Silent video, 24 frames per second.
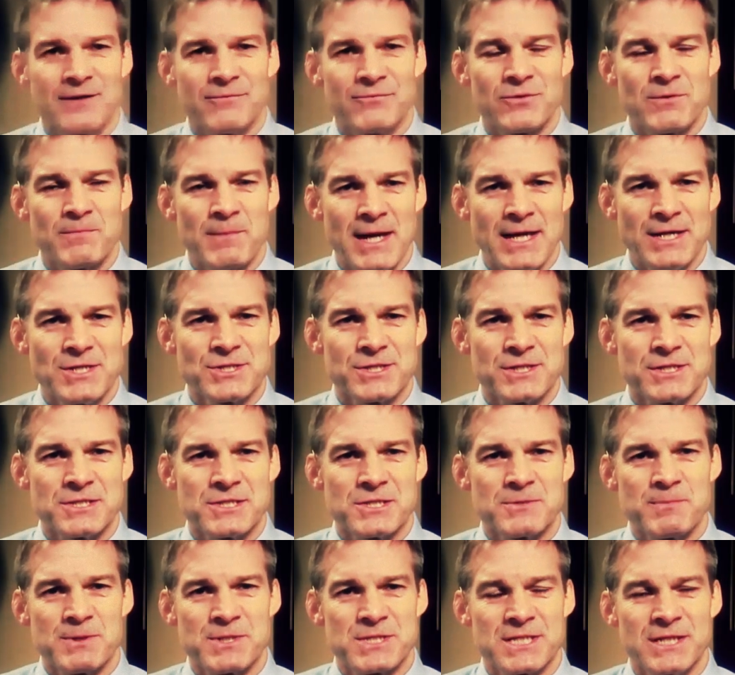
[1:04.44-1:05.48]
information,
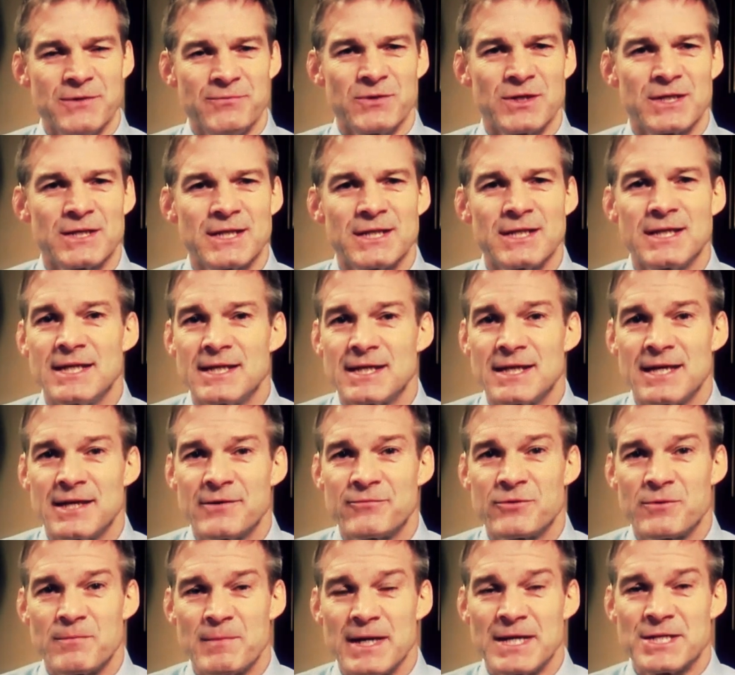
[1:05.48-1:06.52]
specifically leaking
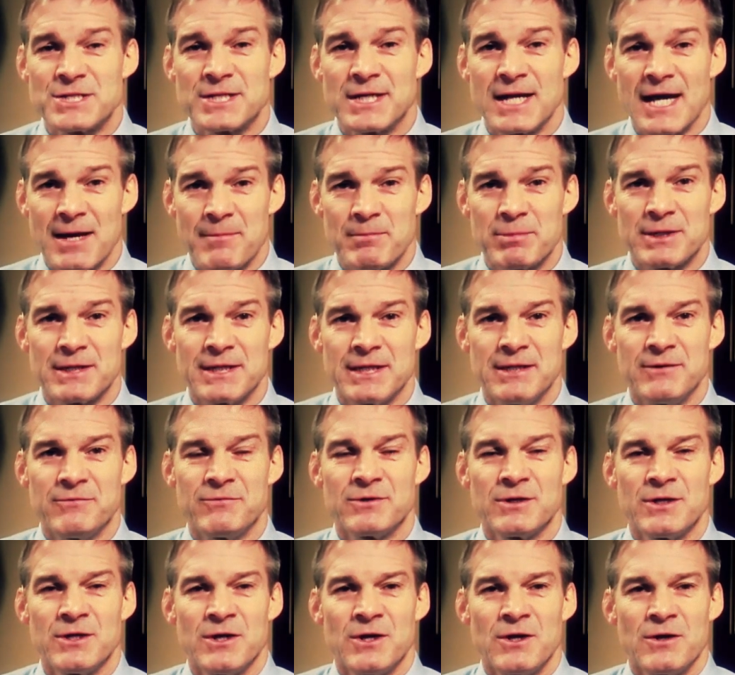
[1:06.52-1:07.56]
information, I believe,
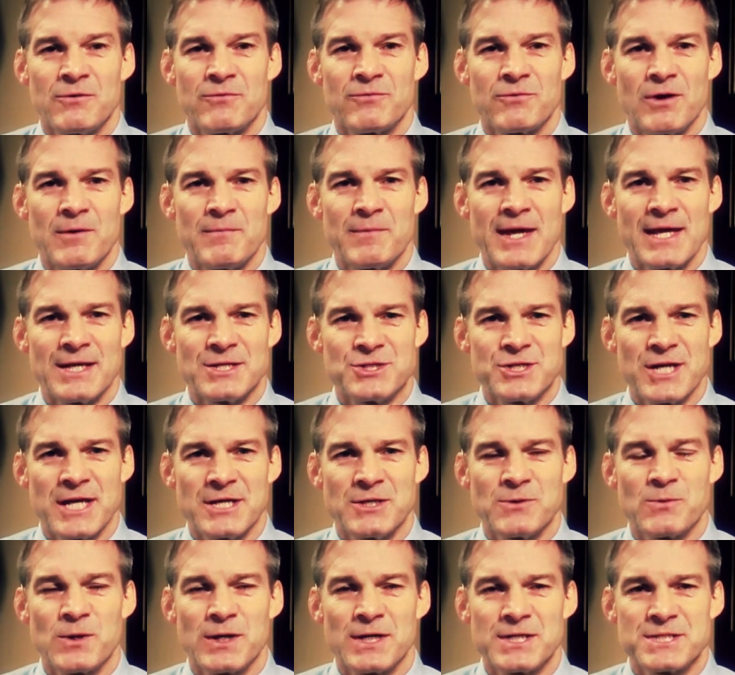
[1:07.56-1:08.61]
from that
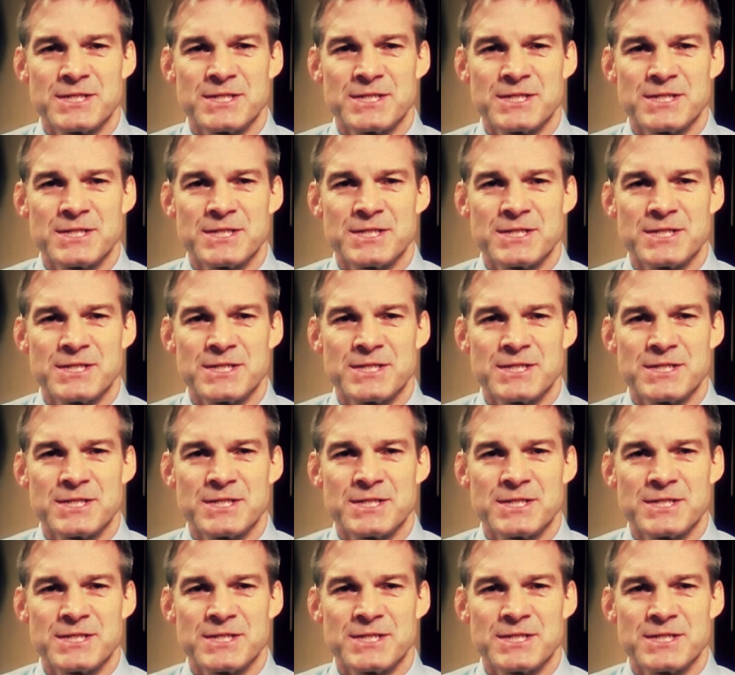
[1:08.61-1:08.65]
January